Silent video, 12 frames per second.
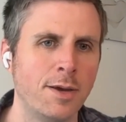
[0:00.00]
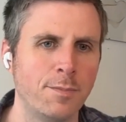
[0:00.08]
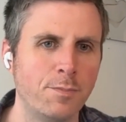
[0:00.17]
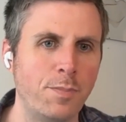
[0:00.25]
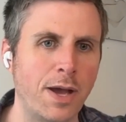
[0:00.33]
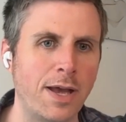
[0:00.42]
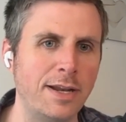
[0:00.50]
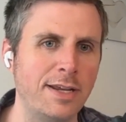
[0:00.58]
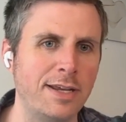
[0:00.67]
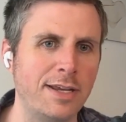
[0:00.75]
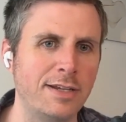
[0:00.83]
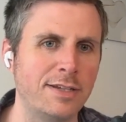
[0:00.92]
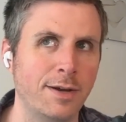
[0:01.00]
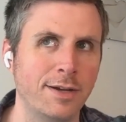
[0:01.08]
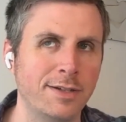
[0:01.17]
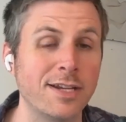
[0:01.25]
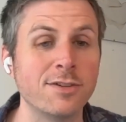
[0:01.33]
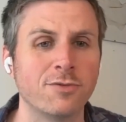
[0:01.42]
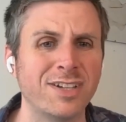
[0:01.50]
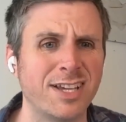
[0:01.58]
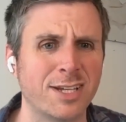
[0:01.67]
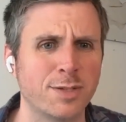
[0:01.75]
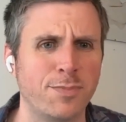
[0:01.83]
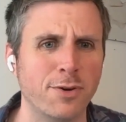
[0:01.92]
but it doesn't really
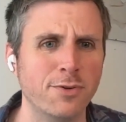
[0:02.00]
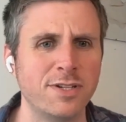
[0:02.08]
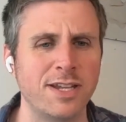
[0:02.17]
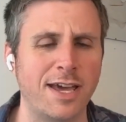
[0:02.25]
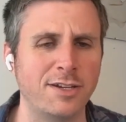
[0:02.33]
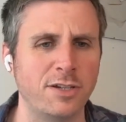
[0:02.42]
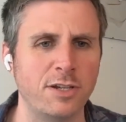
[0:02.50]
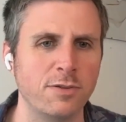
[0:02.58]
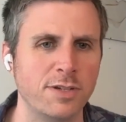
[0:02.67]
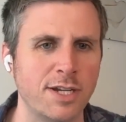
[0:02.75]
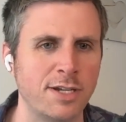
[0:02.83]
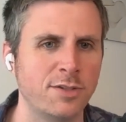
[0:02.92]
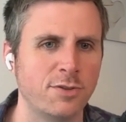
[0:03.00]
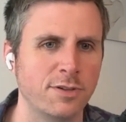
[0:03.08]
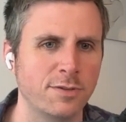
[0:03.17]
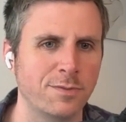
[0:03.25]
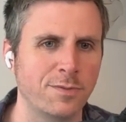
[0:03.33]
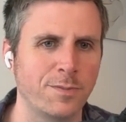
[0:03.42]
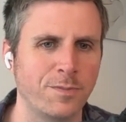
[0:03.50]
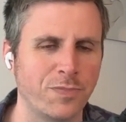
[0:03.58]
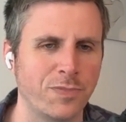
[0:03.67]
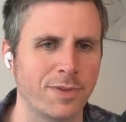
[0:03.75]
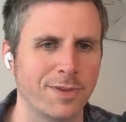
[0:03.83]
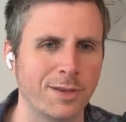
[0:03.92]
expose that to you as any sort of
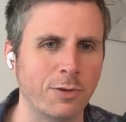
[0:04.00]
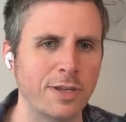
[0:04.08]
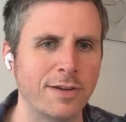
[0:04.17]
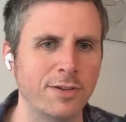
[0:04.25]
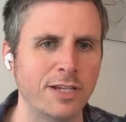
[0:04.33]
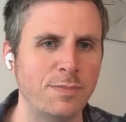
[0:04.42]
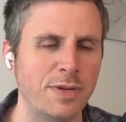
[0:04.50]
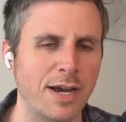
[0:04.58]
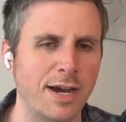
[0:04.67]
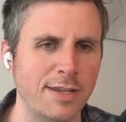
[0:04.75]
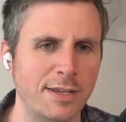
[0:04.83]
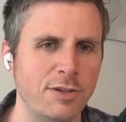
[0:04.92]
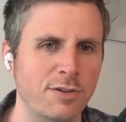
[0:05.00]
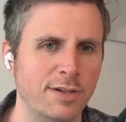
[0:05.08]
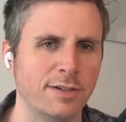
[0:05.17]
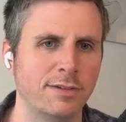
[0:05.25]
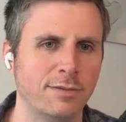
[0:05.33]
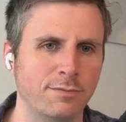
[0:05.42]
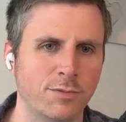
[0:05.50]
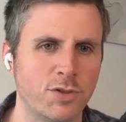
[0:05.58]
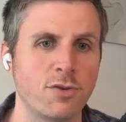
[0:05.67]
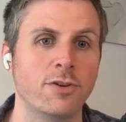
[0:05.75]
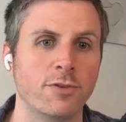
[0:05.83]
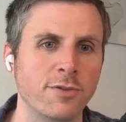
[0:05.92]
low-level API that you can
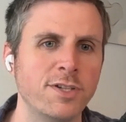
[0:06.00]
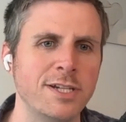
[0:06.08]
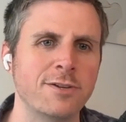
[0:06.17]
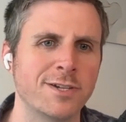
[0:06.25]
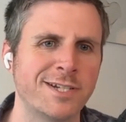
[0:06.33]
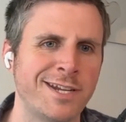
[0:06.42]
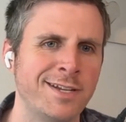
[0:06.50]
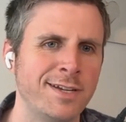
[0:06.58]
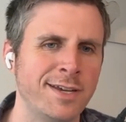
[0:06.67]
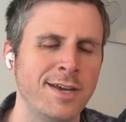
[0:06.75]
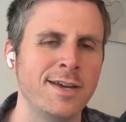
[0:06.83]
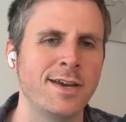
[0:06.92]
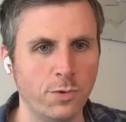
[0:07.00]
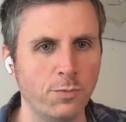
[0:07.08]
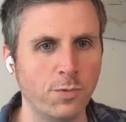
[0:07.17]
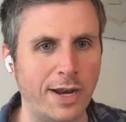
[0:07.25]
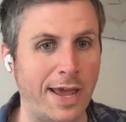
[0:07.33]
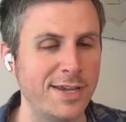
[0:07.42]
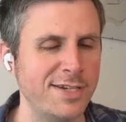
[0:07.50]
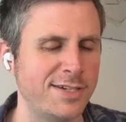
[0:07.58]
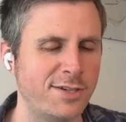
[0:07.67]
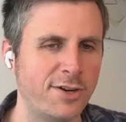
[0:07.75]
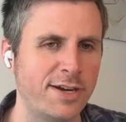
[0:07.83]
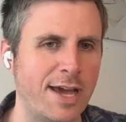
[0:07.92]
store your own secrets in. What has
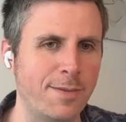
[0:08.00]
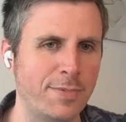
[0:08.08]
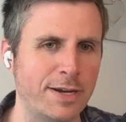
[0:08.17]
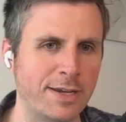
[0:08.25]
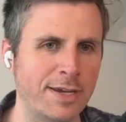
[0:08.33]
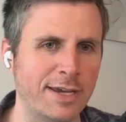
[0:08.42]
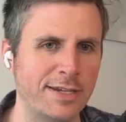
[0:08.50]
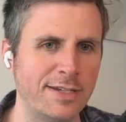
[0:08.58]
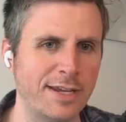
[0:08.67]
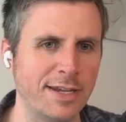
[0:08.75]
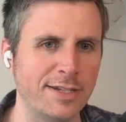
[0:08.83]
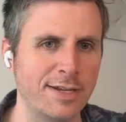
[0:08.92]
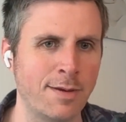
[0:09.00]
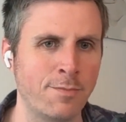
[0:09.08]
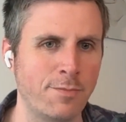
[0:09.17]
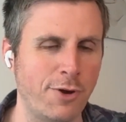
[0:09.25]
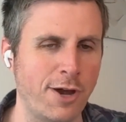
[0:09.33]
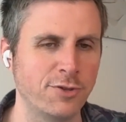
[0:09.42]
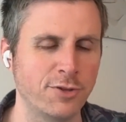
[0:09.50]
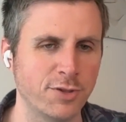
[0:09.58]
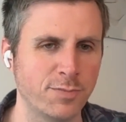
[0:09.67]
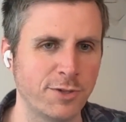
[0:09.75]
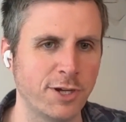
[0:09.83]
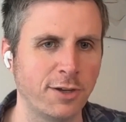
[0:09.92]
started happening is that some browsers,
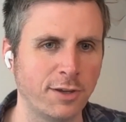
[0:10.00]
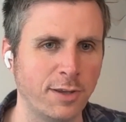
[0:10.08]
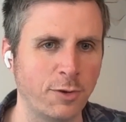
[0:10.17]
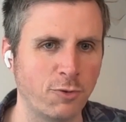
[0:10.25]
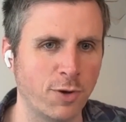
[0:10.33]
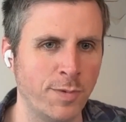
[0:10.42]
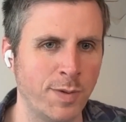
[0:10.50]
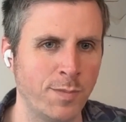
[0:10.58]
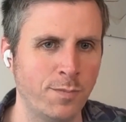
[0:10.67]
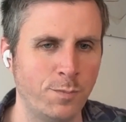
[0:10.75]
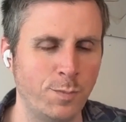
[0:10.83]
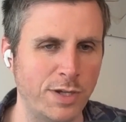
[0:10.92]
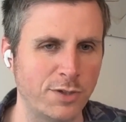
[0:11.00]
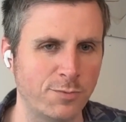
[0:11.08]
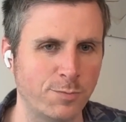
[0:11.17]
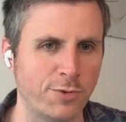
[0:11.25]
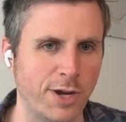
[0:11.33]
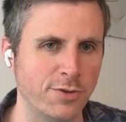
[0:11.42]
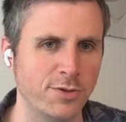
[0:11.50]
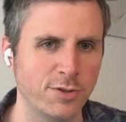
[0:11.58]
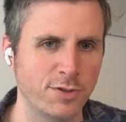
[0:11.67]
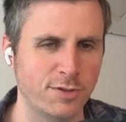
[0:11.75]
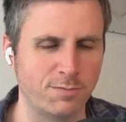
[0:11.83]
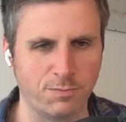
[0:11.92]
particularly Chromium-based
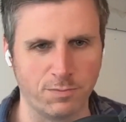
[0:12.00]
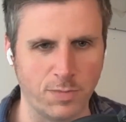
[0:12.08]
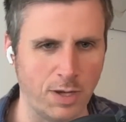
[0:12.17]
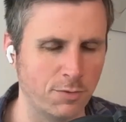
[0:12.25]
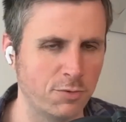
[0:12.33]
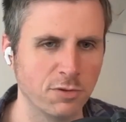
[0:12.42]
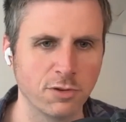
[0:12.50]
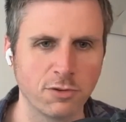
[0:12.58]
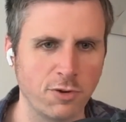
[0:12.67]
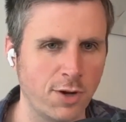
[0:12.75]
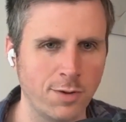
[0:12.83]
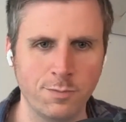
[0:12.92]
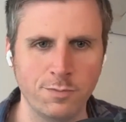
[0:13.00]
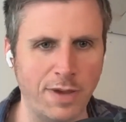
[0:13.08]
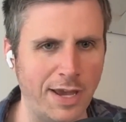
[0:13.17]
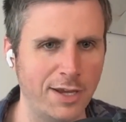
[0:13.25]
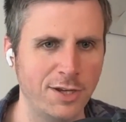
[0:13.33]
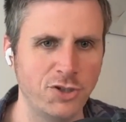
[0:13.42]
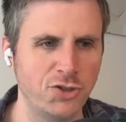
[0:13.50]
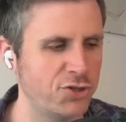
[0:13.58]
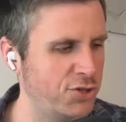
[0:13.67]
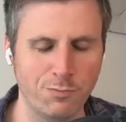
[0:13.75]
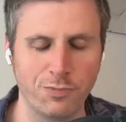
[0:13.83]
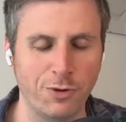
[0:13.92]
browsers, Google Chrome, Edge,
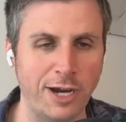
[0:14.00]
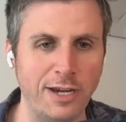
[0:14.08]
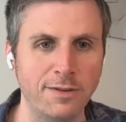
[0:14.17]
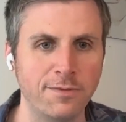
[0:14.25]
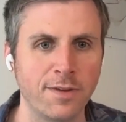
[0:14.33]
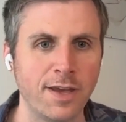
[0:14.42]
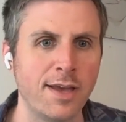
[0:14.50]
Brave,